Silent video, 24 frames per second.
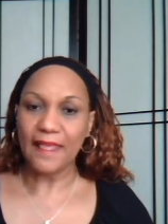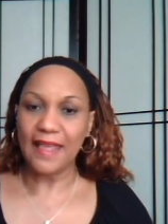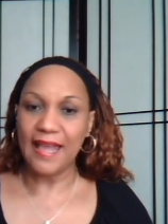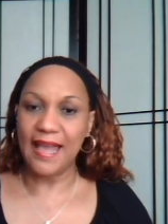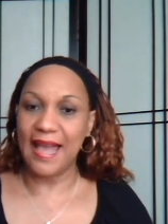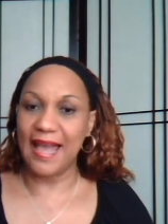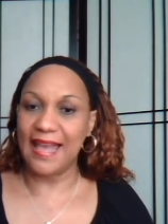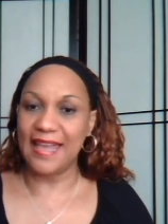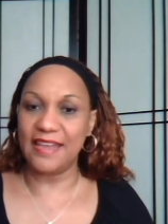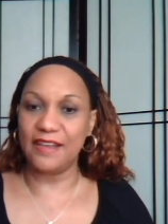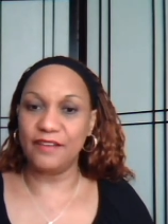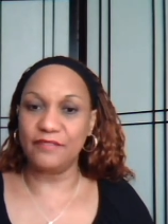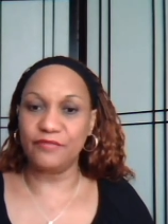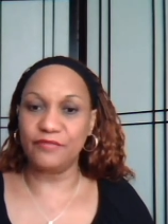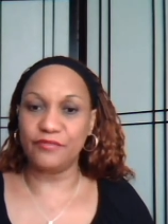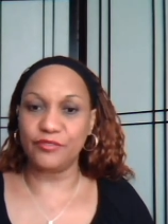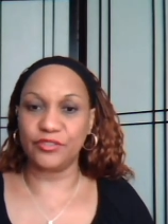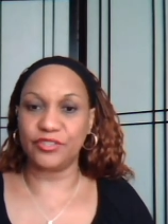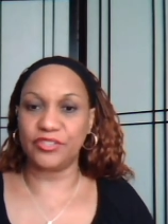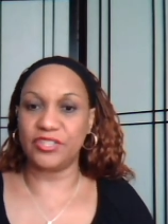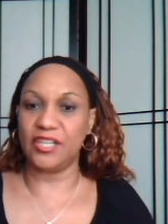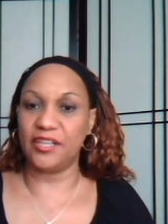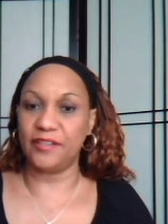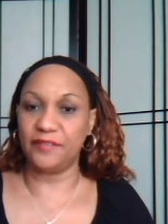
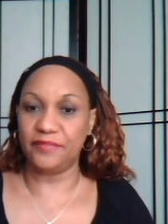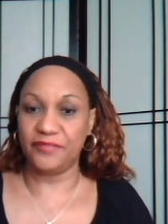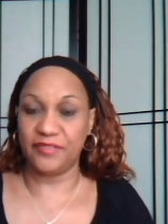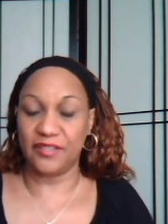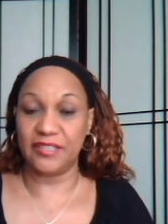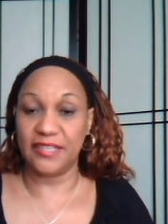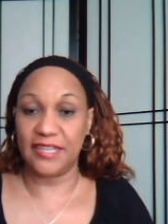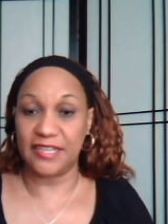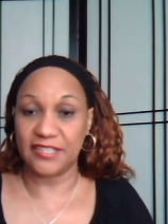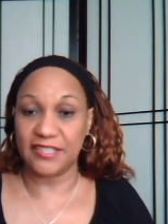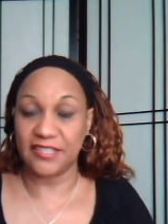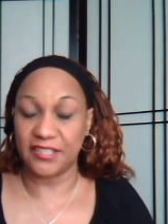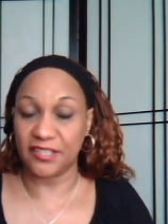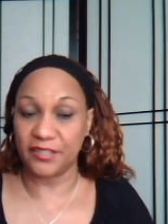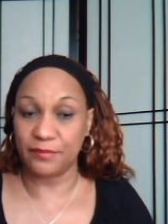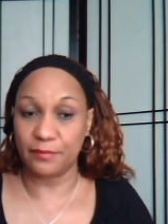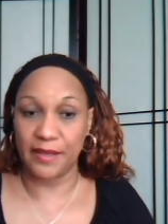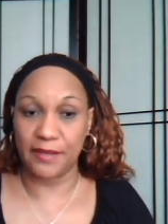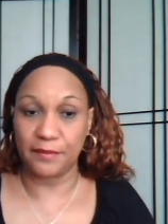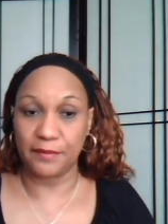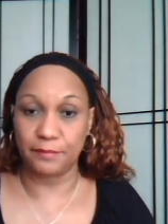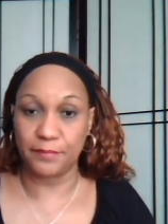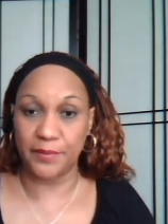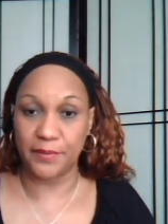However tough the lessons
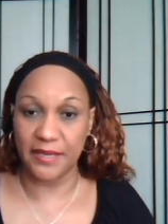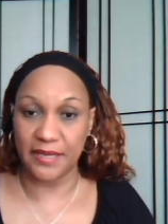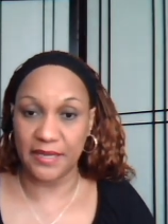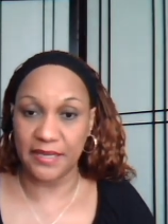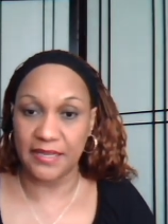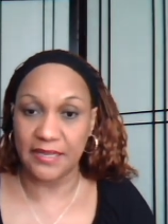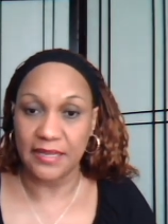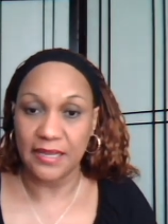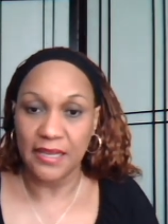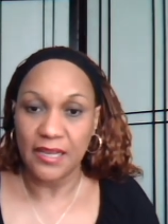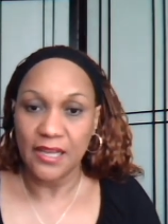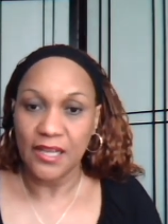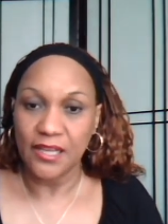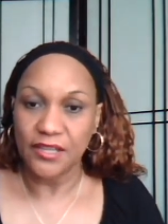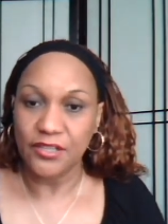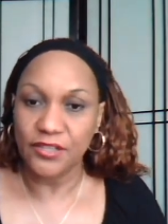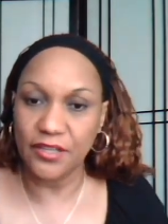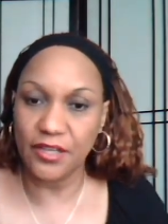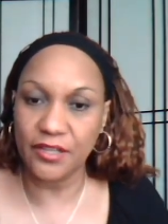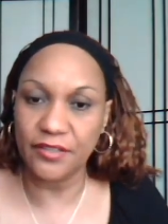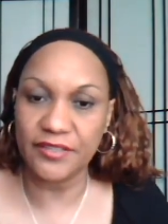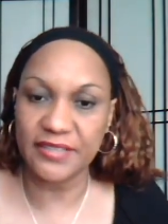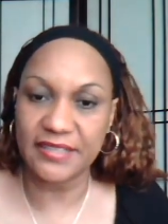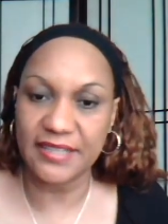may be, you
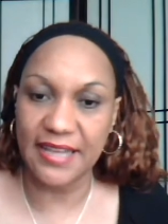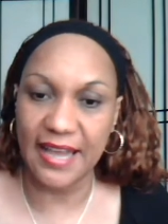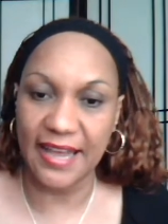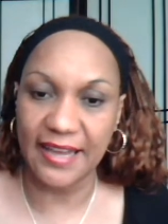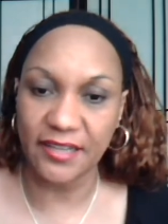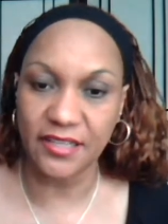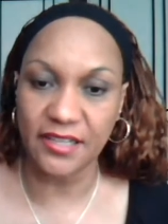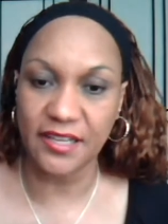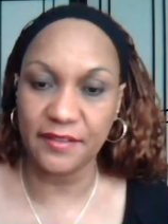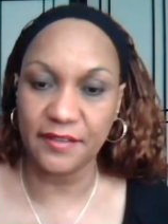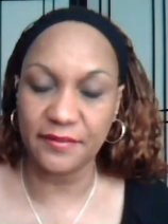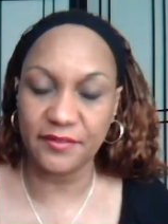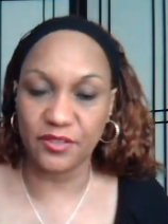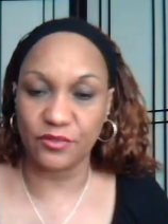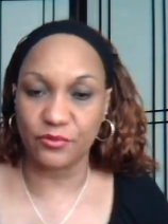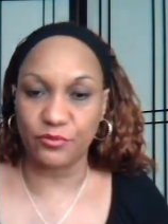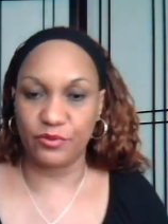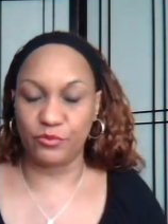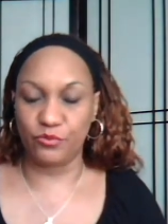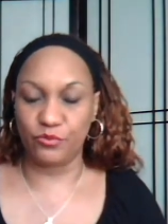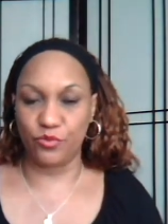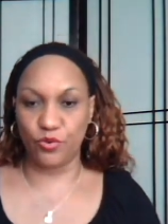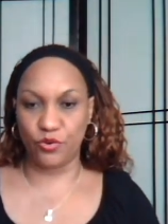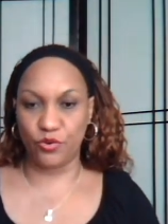know, Saturn gives a
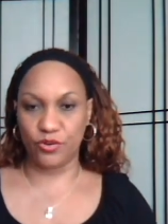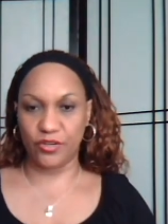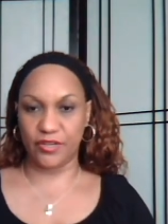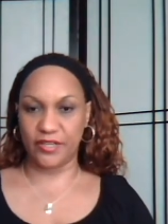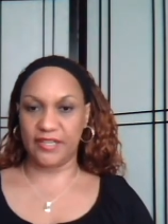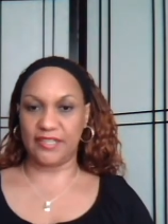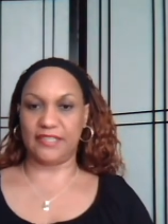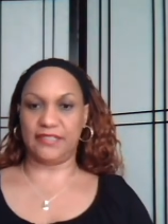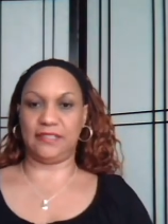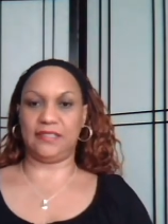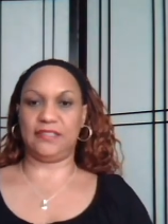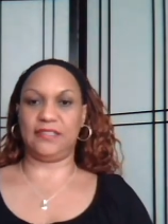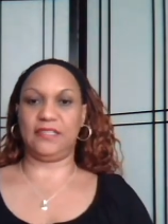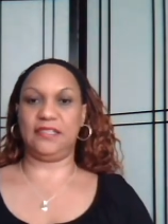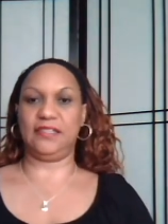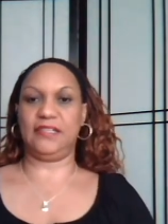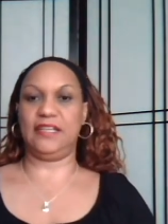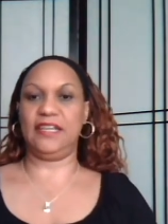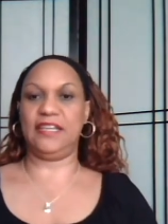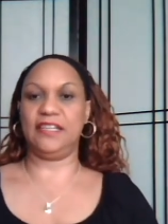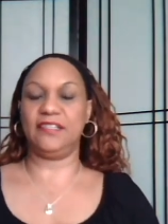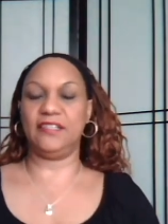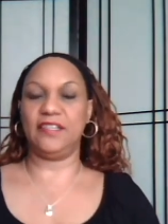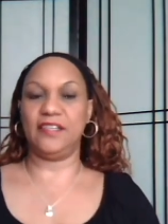reward at
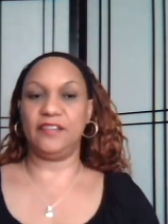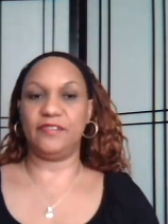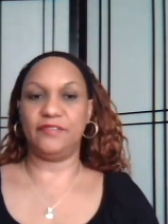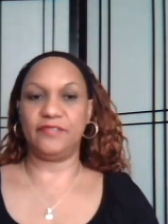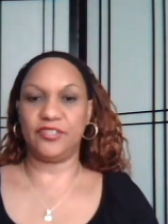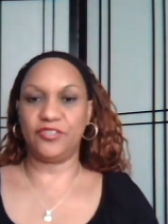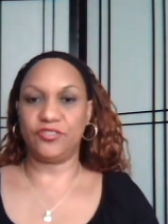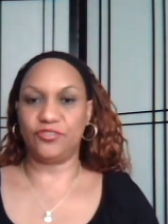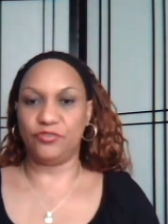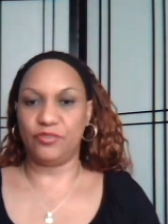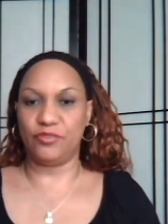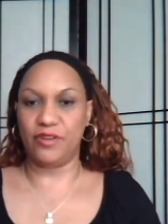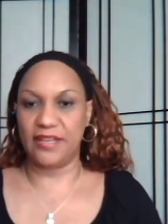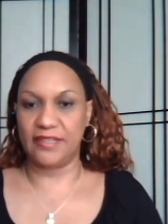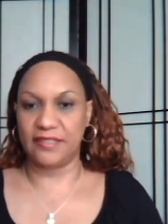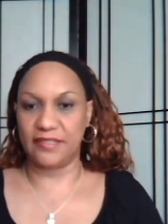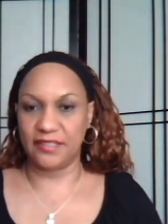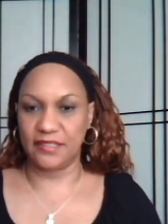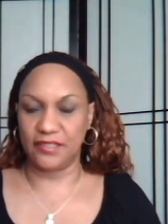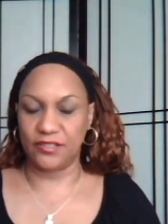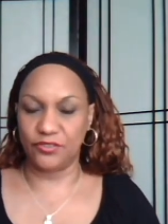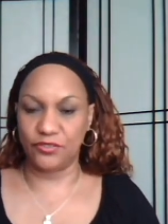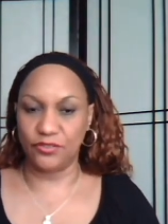the end of its transit.